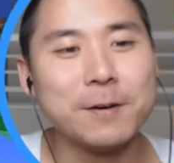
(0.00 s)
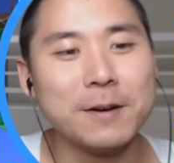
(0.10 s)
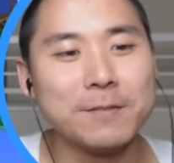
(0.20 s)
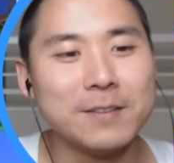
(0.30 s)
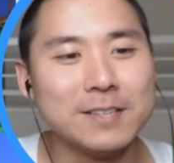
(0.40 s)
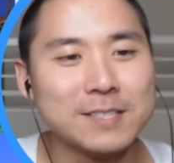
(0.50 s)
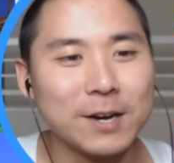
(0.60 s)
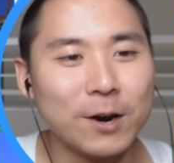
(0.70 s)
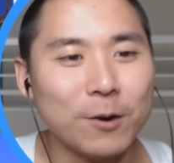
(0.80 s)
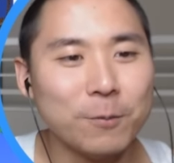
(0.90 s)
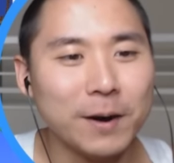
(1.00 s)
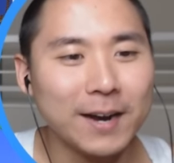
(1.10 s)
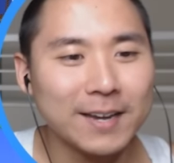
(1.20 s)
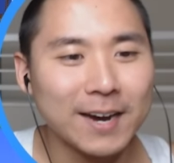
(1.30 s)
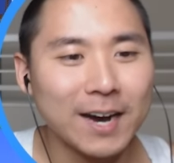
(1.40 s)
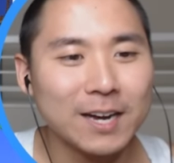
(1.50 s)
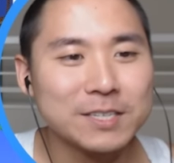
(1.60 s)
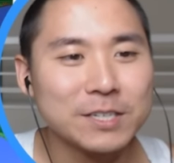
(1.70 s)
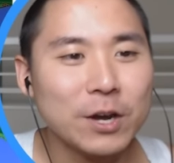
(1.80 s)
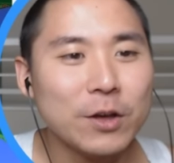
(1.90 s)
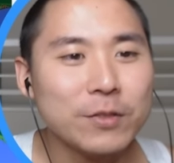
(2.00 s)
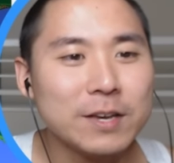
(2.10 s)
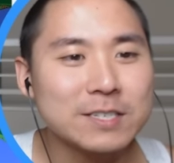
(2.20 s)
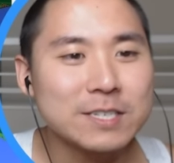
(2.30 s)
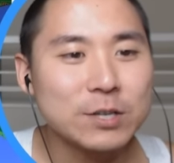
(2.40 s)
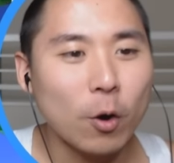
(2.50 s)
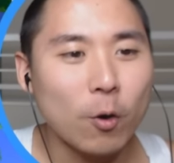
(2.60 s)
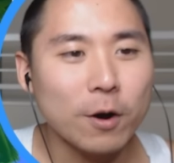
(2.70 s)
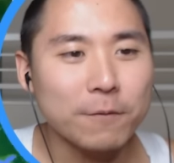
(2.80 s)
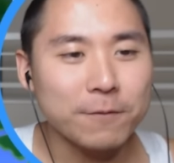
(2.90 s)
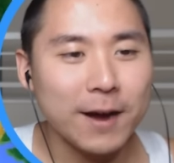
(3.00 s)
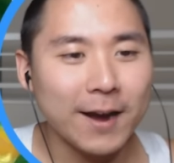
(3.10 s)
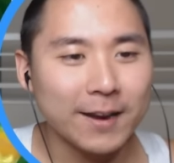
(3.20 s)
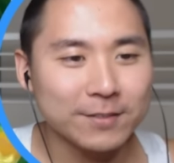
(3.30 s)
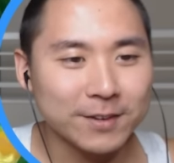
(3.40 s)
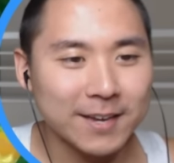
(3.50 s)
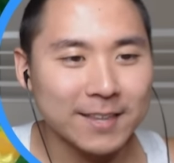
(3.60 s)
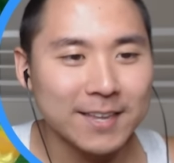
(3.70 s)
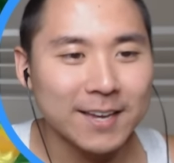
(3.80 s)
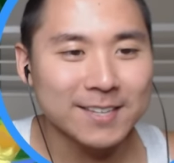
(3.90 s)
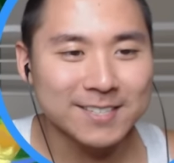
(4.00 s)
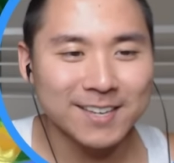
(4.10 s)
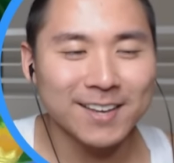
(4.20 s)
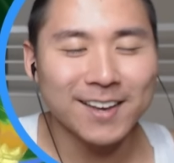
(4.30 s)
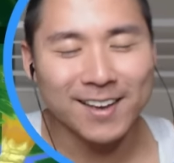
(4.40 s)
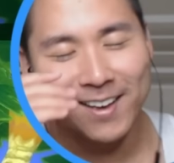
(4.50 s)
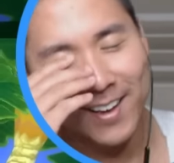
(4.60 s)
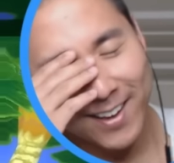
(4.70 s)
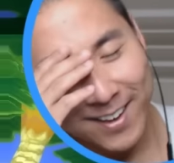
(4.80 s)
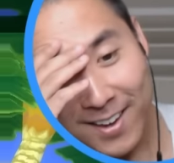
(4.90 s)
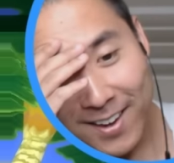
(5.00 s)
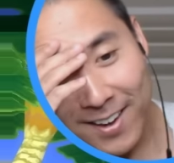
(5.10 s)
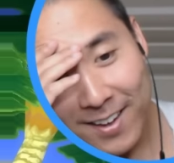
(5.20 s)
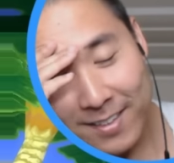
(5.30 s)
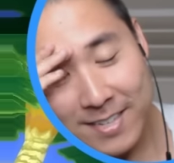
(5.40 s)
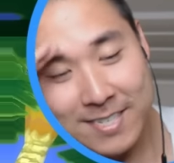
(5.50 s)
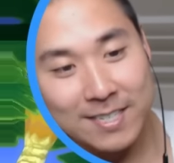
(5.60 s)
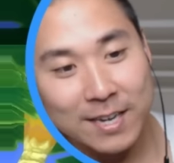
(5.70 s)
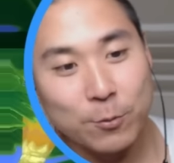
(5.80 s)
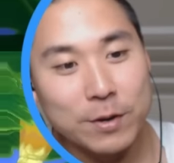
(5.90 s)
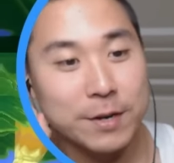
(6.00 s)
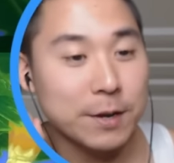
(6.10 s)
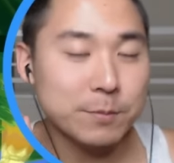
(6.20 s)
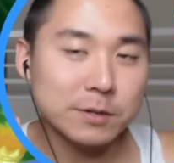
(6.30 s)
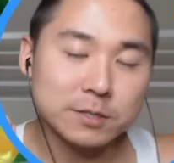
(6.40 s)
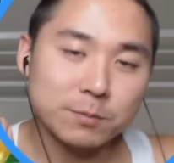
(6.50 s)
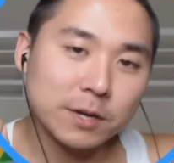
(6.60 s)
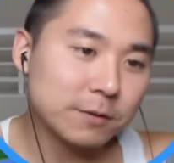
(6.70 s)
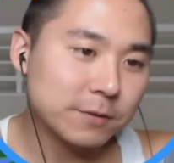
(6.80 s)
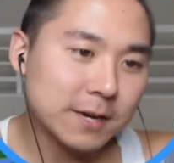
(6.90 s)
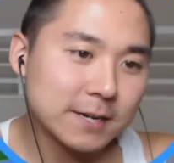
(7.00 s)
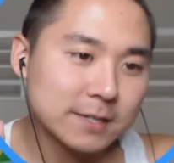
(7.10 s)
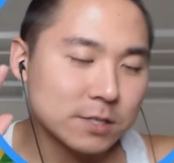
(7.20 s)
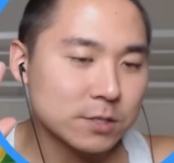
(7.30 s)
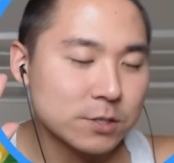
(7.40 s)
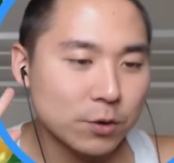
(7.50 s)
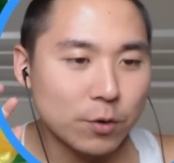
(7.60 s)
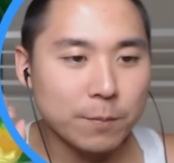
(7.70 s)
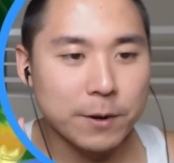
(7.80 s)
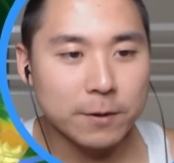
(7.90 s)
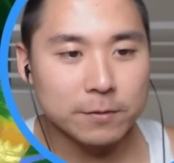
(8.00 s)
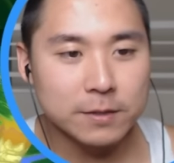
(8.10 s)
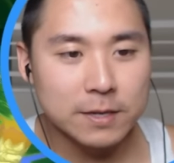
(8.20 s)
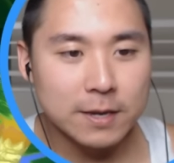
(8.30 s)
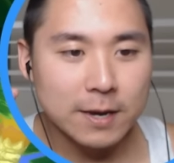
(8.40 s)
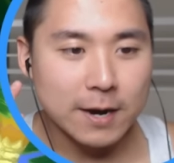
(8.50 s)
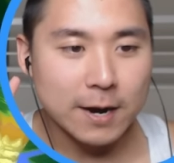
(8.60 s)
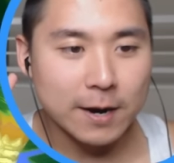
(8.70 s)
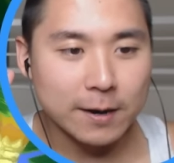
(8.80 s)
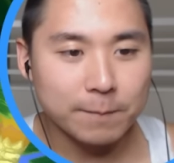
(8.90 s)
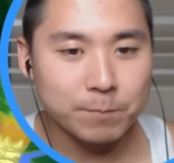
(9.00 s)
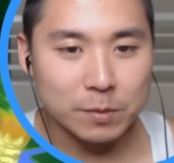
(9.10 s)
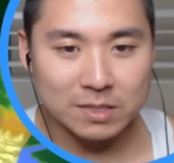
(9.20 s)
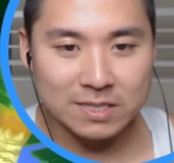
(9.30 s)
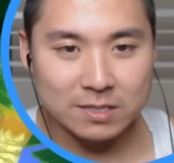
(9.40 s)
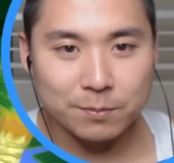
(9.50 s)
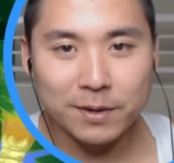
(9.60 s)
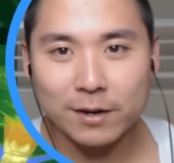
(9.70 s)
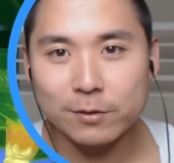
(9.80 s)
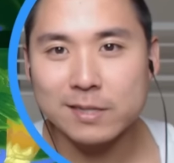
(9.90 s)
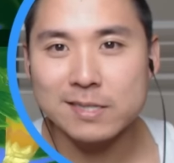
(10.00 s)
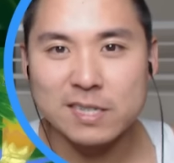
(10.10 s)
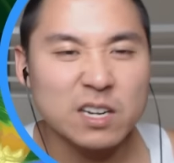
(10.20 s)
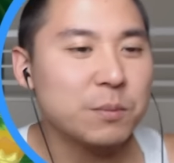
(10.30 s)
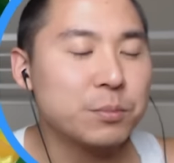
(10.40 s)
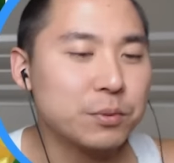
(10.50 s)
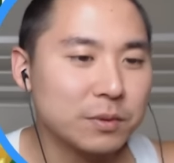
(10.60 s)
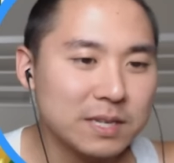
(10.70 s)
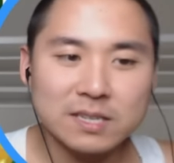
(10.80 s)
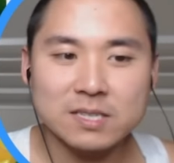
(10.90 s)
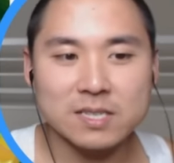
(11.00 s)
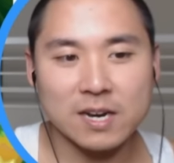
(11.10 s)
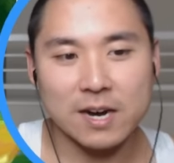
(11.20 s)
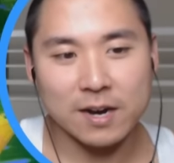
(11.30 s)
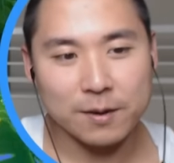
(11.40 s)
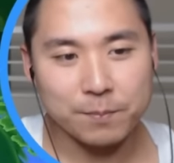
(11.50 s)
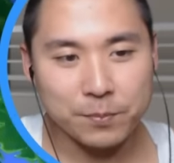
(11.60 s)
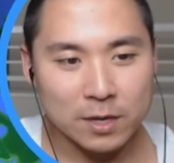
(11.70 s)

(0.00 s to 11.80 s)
afraid of this. Oh my gosh. This is horrifying. Look at this. This is like what nightmares are made of, guys. So apparently, um, since the model isn't complete, um,